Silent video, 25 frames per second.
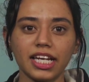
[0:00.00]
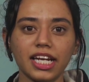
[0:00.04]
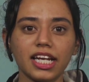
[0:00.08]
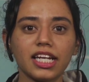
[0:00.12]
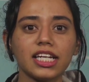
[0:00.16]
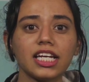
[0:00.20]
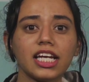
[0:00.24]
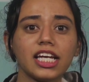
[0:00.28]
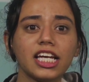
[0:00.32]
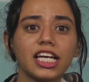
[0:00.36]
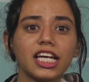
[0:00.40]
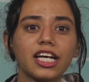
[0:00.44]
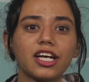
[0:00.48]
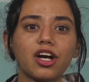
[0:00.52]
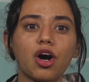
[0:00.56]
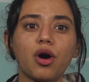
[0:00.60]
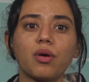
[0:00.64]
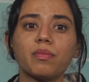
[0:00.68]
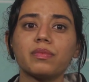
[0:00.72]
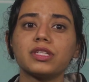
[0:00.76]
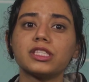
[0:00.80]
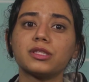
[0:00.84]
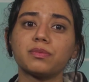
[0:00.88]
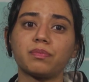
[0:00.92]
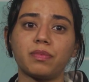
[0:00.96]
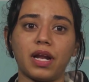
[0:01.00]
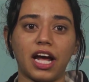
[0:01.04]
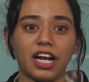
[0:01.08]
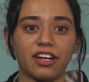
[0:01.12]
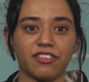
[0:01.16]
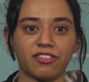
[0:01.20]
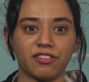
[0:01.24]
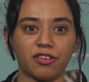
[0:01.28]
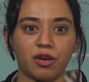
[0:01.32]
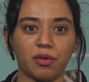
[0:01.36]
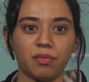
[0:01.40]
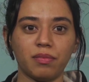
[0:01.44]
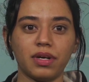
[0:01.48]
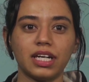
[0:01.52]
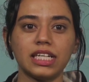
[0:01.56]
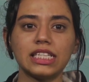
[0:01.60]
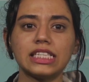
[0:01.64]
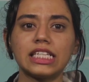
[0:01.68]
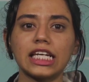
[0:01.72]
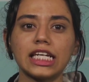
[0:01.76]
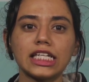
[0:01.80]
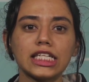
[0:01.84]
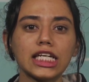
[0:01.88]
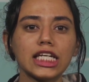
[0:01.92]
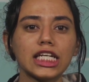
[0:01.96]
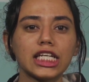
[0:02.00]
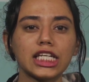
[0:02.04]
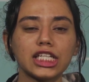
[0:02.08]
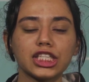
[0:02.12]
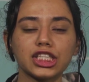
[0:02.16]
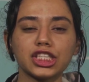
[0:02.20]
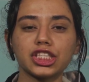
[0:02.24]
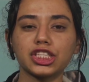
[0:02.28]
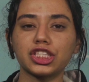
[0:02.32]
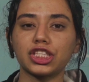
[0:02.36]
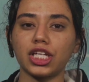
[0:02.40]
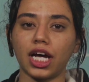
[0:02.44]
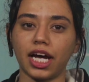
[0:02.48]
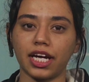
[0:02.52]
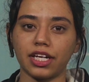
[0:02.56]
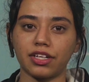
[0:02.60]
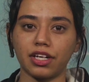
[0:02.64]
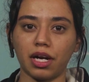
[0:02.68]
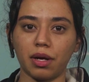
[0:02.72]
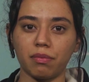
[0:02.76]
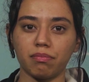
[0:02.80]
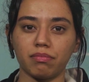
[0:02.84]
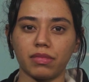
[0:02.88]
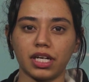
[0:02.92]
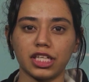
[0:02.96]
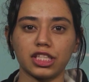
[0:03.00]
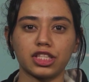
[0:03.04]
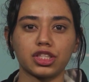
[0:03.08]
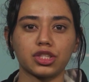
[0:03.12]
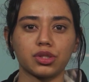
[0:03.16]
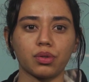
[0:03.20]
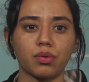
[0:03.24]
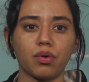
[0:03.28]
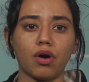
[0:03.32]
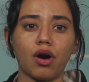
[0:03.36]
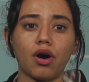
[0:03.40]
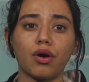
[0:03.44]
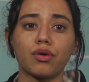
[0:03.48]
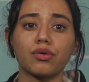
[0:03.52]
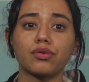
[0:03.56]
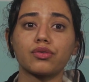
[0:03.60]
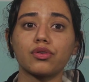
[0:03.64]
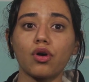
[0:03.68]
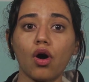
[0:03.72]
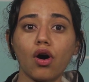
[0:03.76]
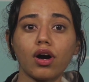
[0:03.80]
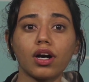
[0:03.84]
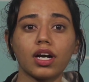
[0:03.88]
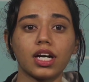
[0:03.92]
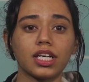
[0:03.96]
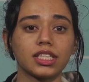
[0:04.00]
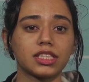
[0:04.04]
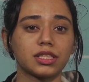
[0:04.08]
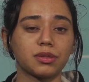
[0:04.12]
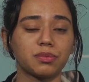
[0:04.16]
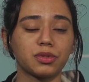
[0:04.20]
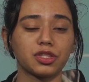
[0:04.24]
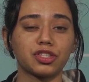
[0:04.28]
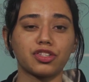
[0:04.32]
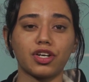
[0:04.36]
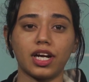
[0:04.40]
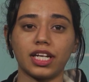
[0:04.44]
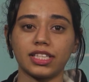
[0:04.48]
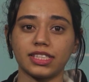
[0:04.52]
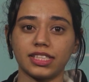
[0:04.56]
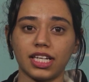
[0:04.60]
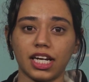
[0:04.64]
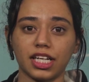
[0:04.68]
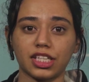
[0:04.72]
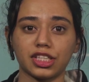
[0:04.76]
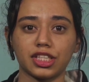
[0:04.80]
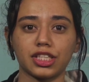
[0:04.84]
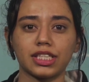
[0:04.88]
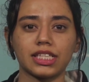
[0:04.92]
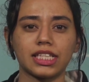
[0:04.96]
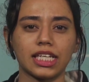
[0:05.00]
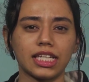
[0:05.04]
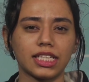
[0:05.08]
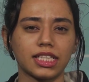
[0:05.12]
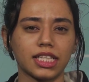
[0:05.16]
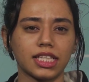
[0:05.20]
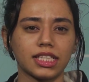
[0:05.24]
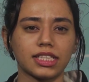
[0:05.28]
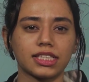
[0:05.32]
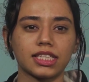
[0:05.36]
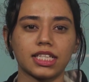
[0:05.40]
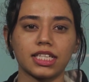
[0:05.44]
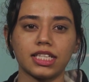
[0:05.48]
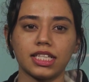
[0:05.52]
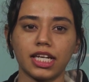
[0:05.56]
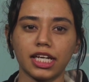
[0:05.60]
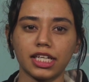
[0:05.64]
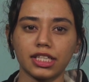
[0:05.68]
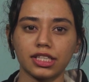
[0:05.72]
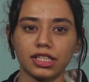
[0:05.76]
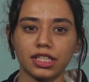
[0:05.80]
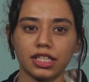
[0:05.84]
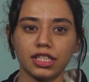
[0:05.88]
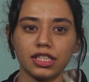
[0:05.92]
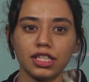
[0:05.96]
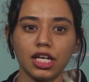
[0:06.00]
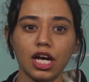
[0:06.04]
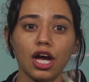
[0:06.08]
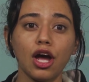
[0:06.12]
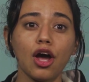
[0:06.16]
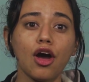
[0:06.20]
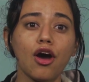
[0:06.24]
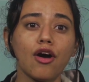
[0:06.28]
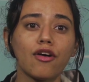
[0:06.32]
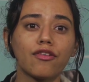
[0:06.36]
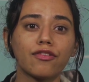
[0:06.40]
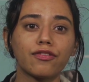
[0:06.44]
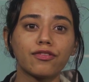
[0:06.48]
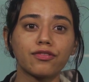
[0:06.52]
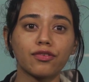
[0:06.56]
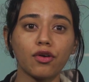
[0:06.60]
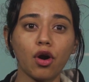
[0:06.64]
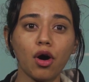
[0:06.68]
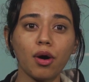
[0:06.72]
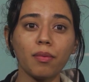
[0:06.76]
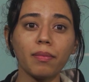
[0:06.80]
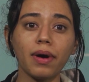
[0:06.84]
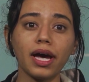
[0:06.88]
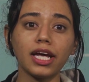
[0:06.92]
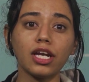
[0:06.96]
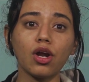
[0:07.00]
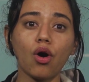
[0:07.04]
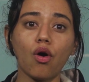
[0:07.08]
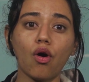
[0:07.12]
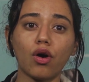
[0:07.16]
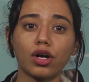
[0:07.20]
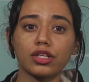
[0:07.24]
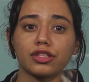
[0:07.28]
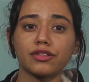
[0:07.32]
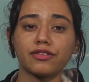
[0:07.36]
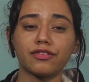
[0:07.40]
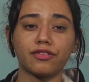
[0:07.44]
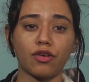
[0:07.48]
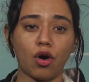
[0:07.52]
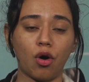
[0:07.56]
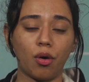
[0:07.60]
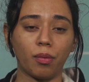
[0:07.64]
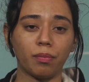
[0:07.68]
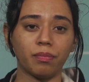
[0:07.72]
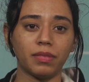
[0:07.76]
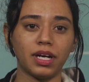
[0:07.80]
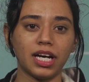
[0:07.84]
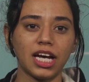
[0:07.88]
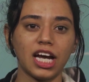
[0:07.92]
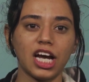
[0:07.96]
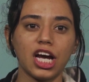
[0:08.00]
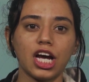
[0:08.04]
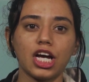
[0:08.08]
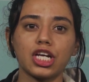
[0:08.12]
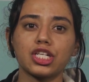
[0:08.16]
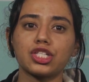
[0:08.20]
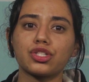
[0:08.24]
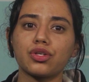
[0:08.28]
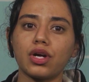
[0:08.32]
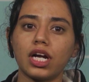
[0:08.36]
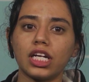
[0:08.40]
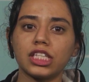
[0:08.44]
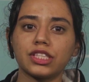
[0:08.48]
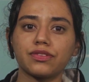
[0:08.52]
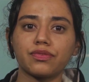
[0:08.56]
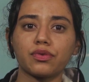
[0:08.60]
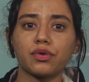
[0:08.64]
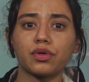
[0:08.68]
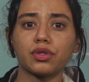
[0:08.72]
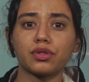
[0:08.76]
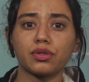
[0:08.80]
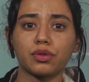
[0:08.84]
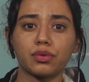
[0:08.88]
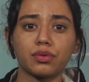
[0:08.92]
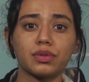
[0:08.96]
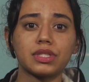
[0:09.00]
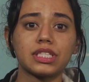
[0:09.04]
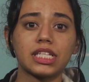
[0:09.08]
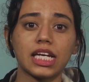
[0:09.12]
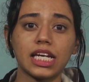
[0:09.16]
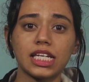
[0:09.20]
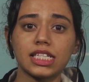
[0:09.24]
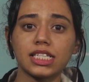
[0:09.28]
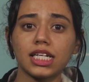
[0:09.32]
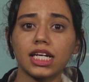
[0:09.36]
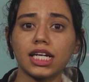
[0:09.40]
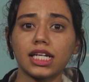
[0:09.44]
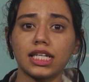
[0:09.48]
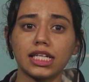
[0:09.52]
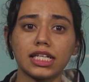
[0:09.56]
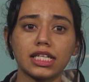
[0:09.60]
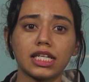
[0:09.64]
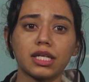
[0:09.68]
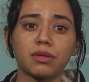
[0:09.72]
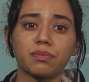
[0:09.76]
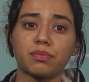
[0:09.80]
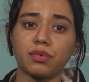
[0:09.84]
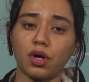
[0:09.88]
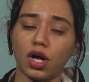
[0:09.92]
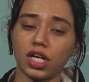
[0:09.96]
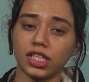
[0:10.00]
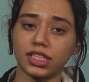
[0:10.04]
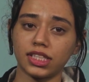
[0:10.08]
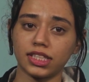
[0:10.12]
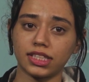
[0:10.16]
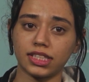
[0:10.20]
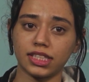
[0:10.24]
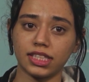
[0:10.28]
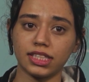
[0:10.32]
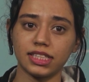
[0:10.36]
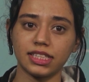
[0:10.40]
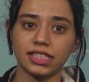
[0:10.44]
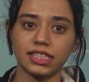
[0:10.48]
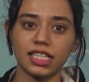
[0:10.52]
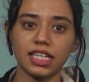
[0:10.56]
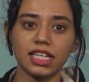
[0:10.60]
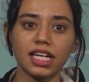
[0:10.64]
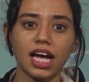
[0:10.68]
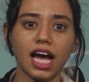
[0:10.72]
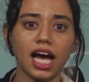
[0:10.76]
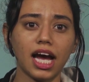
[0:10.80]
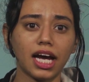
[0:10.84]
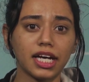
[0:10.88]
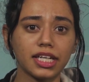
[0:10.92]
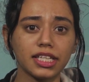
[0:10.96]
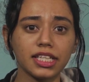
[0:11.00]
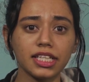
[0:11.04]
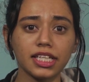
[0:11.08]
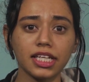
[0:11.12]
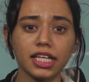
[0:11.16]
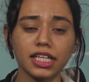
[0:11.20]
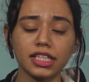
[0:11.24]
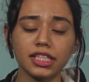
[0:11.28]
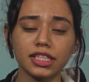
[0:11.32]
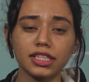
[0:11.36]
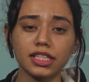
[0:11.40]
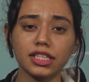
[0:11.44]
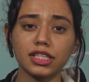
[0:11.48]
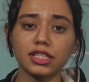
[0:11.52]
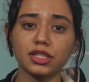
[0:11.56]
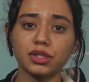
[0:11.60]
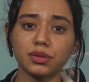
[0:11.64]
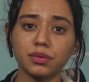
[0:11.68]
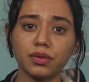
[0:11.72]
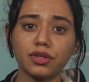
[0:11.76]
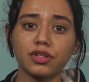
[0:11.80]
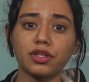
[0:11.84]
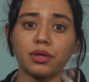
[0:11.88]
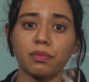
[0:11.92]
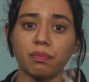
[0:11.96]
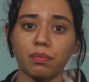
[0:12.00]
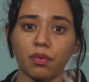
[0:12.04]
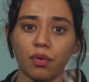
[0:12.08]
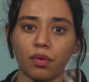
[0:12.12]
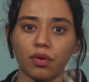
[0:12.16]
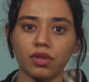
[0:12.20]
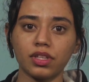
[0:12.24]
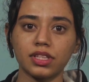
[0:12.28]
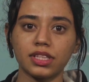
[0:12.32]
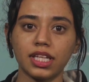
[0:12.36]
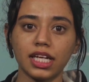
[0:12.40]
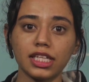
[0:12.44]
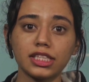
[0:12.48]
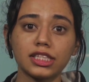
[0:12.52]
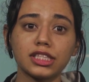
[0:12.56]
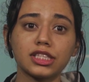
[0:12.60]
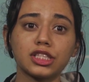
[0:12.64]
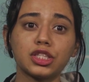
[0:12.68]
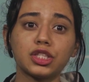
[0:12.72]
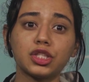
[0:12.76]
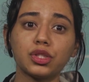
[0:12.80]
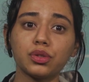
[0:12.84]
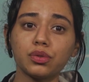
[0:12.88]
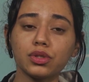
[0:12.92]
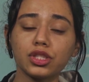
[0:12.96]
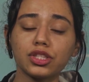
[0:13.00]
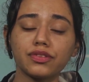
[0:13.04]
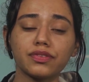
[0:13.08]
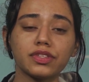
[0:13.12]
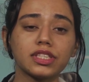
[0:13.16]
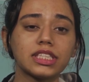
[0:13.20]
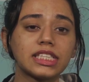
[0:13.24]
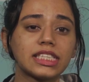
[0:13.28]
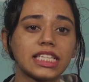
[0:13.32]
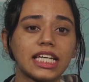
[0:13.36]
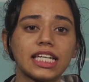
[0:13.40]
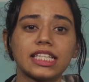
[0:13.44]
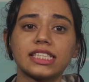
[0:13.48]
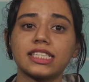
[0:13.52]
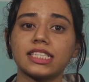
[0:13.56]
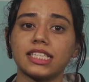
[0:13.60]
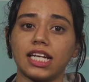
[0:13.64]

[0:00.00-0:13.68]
in an e-commerce platform, a data lineage diagram might show how raw customer transaction data is collected from an order form, transferred through data cleaning processes, then aggregated into a report that's used for sales